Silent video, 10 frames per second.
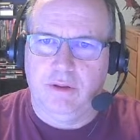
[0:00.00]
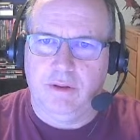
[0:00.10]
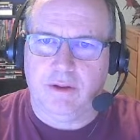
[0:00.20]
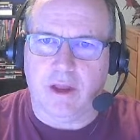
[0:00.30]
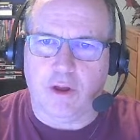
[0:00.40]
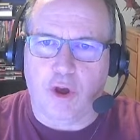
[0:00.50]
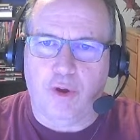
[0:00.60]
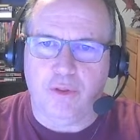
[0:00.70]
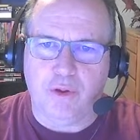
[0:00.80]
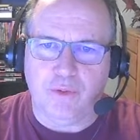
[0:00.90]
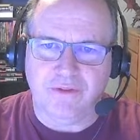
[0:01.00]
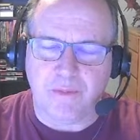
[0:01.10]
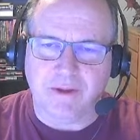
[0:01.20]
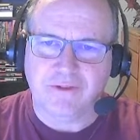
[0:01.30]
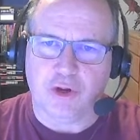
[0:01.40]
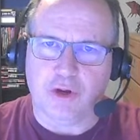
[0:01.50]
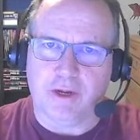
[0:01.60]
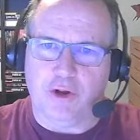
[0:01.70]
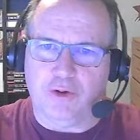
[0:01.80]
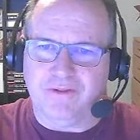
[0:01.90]
Got all those amongst our
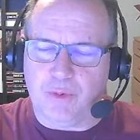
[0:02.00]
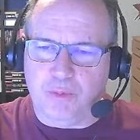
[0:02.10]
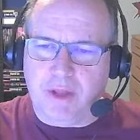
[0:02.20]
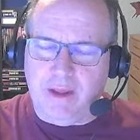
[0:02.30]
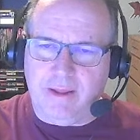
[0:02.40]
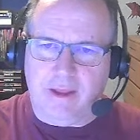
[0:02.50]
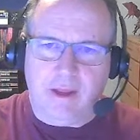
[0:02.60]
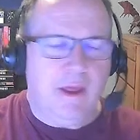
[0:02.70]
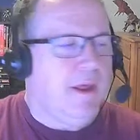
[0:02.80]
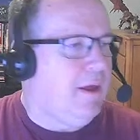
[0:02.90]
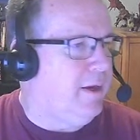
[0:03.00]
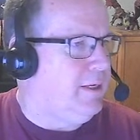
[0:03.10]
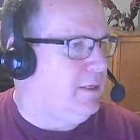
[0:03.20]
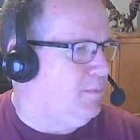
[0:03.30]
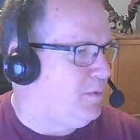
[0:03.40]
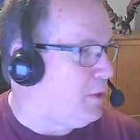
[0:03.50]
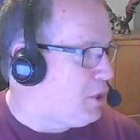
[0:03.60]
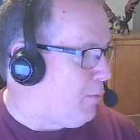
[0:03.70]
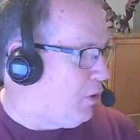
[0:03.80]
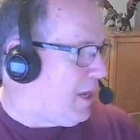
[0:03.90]
characters that we're playing the
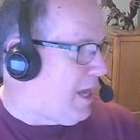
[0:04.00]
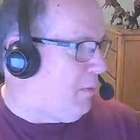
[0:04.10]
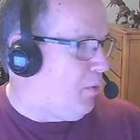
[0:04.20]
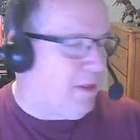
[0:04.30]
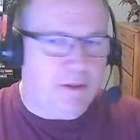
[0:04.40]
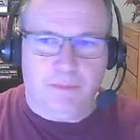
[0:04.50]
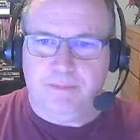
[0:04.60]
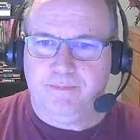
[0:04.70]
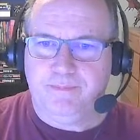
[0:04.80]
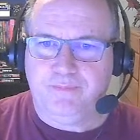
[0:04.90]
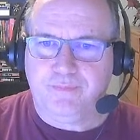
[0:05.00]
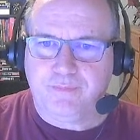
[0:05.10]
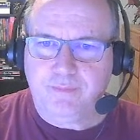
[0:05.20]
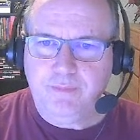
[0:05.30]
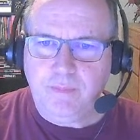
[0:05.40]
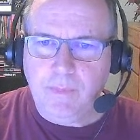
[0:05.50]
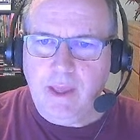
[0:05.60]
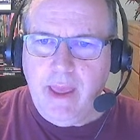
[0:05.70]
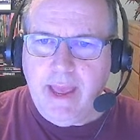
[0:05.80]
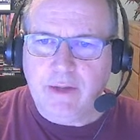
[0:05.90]
Spelljammer Academy with.
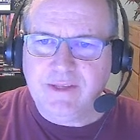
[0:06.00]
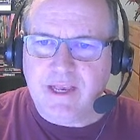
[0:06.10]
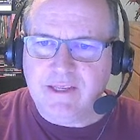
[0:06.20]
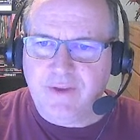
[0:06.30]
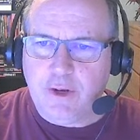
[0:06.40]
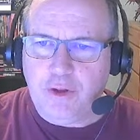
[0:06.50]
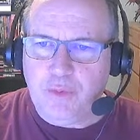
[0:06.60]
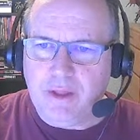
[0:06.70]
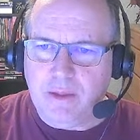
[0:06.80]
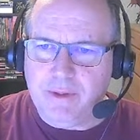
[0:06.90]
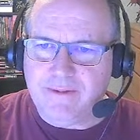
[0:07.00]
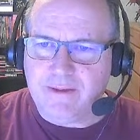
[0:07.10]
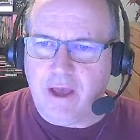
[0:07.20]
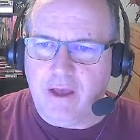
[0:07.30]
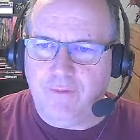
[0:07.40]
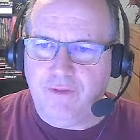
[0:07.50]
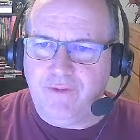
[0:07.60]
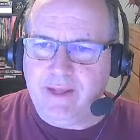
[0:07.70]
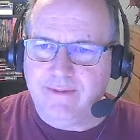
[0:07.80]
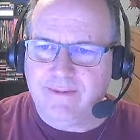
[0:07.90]
How satisfied are you with the elements of the
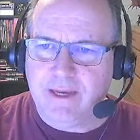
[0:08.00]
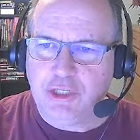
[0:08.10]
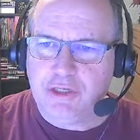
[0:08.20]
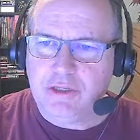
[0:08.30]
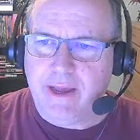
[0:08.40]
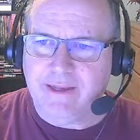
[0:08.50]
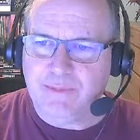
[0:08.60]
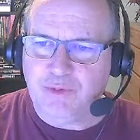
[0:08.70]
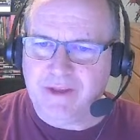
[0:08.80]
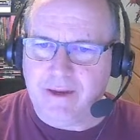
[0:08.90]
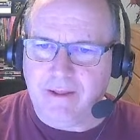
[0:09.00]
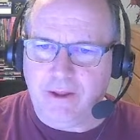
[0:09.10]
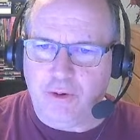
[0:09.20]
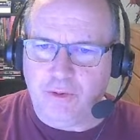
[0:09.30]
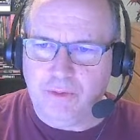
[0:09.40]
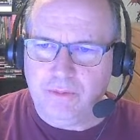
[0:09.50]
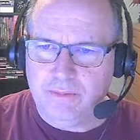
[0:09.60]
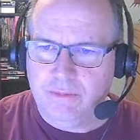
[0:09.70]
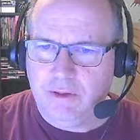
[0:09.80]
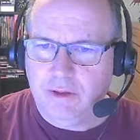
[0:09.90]
feats section as presented in the article?
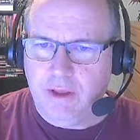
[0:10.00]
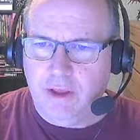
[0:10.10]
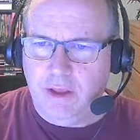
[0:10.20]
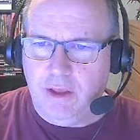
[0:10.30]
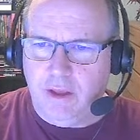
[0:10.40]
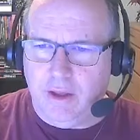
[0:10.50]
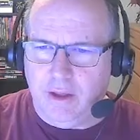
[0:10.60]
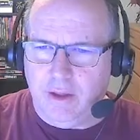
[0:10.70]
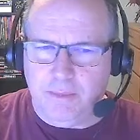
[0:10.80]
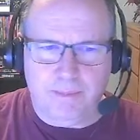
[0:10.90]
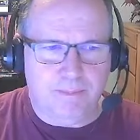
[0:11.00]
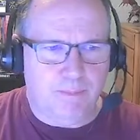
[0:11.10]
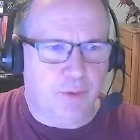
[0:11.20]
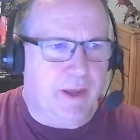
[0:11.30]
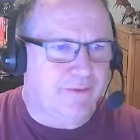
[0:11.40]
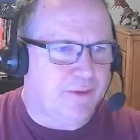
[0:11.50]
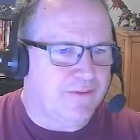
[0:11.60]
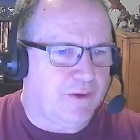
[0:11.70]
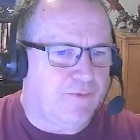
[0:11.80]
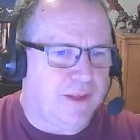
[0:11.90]
Okay, so let's
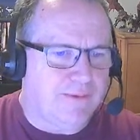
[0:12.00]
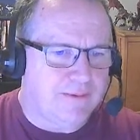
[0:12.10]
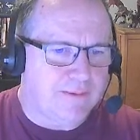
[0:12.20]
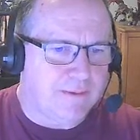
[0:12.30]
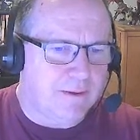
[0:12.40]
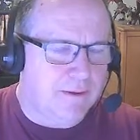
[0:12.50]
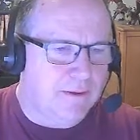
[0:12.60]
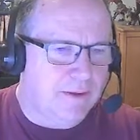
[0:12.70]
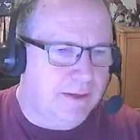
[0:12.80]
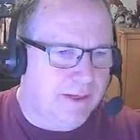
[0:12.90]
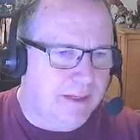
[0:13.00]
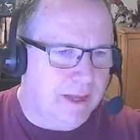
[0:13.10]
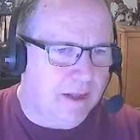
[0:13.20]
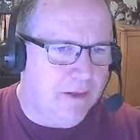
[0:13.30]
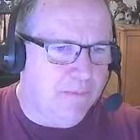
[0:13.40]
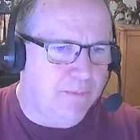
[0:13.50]
look at feats in detail.